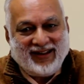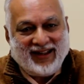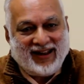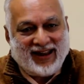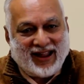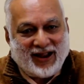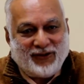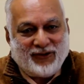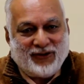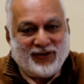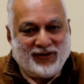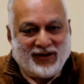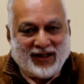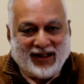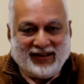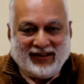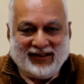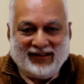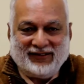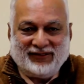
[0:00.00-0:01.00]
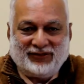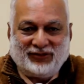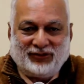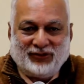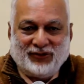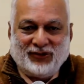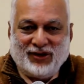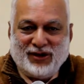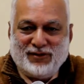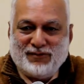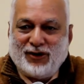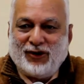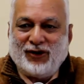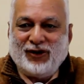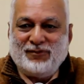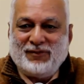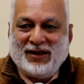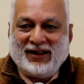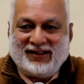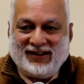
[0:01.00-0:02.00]
And I show him
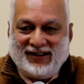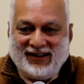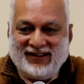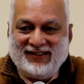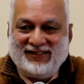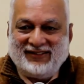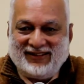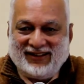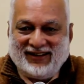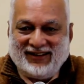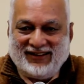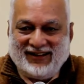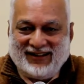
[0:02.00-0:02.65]
all my credentials,